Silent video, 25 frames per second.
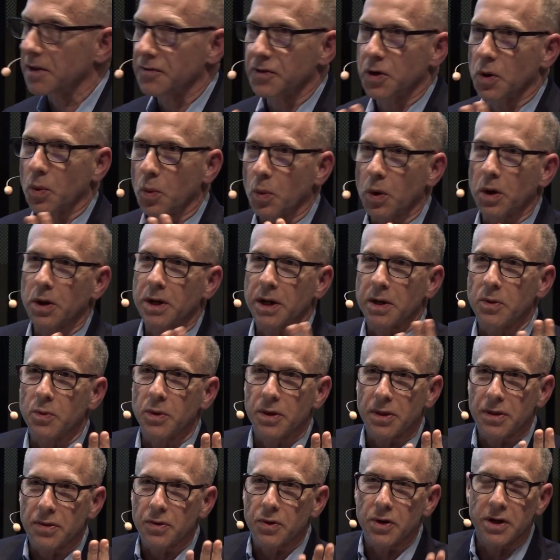If you're working
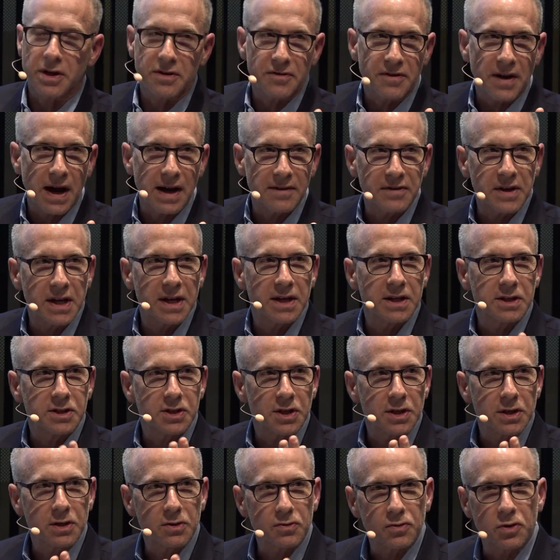with 35
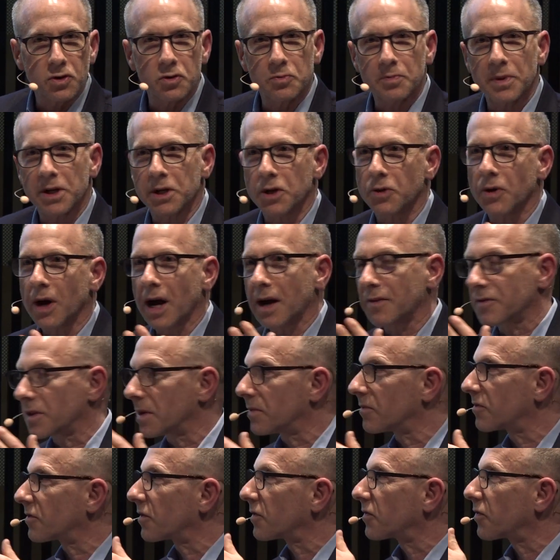kids in a group and you have
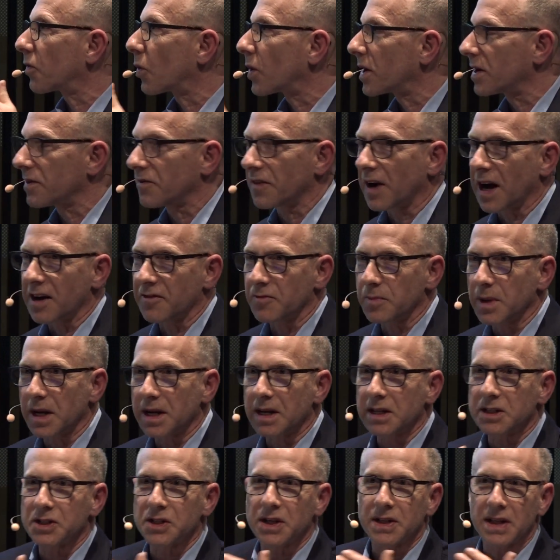them for 45
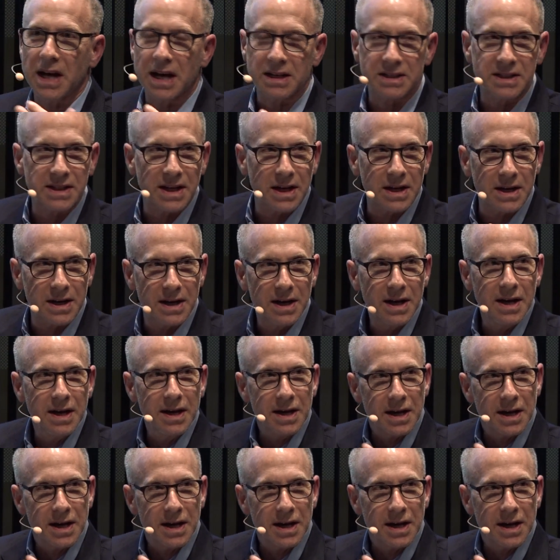minutes and that's it